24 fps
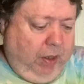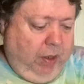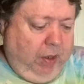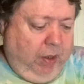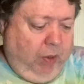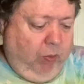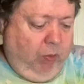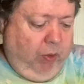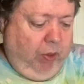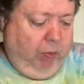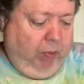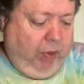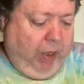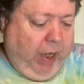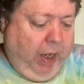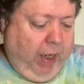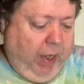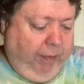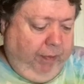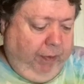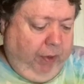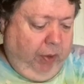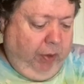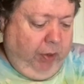So we would
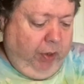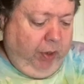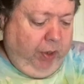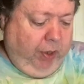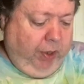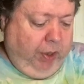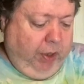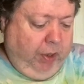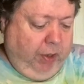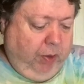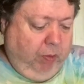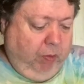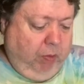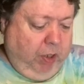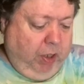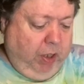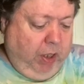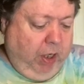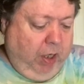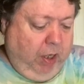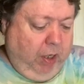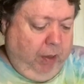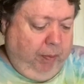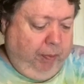have to look this one
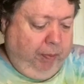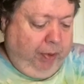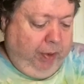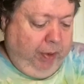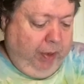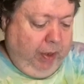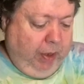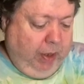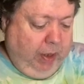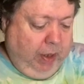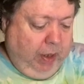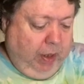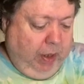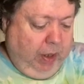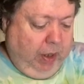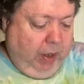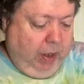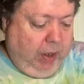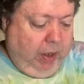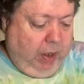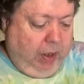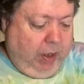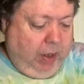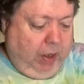up
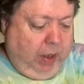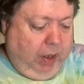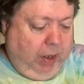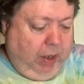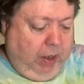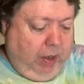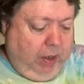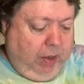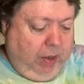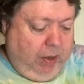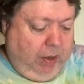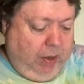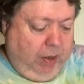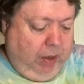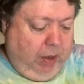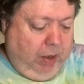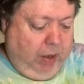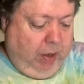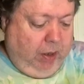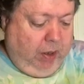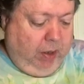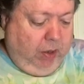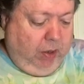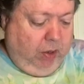and
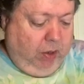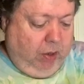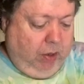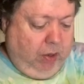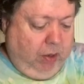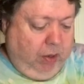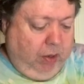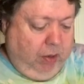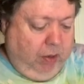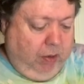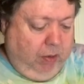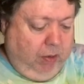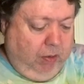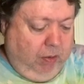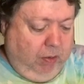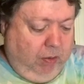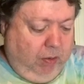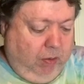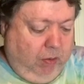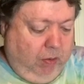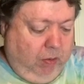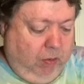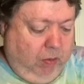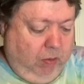see just,
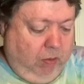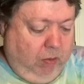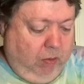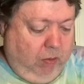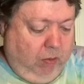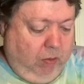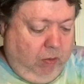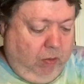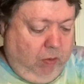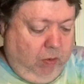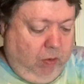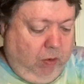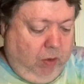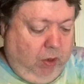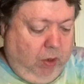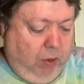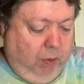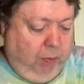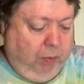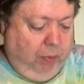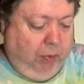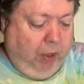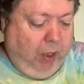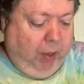it's
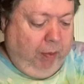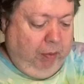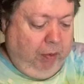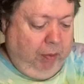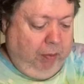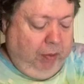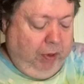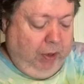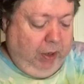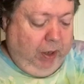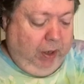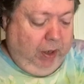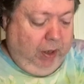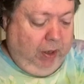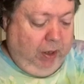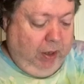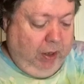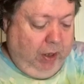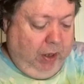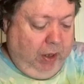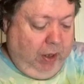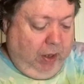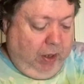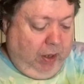probably,
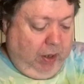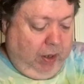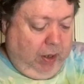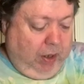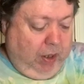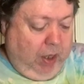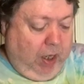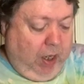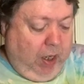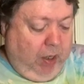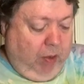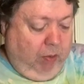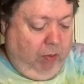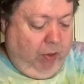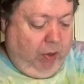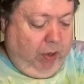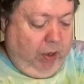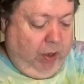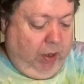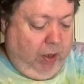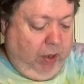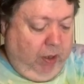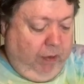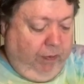
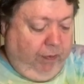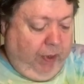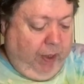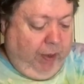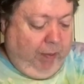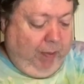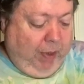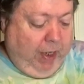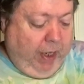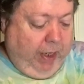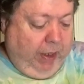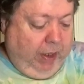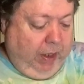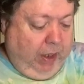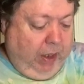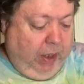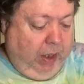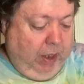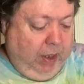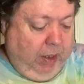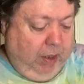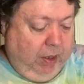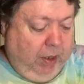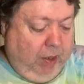if I had to
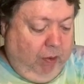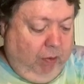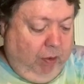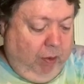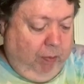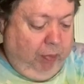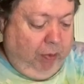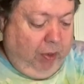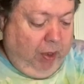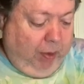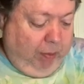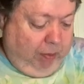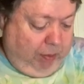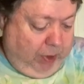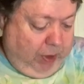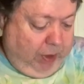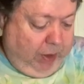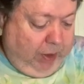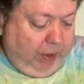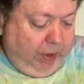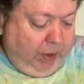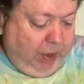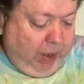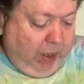guess, I would probably
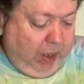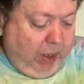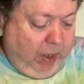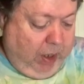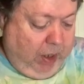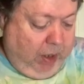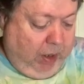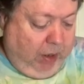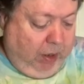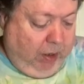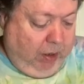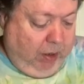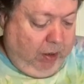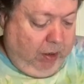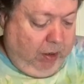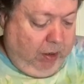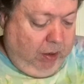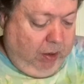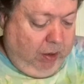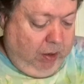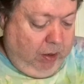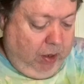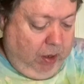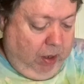say
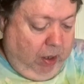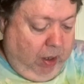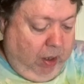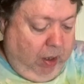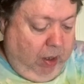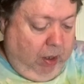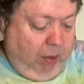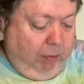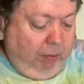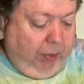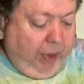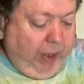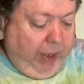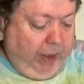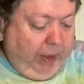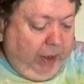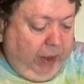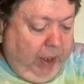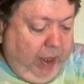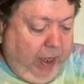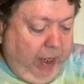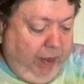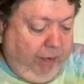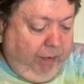Black
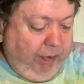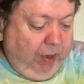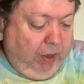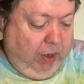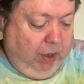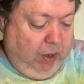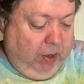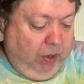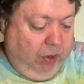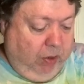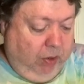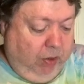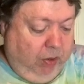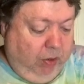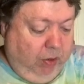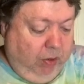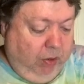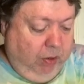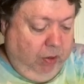Cavendish,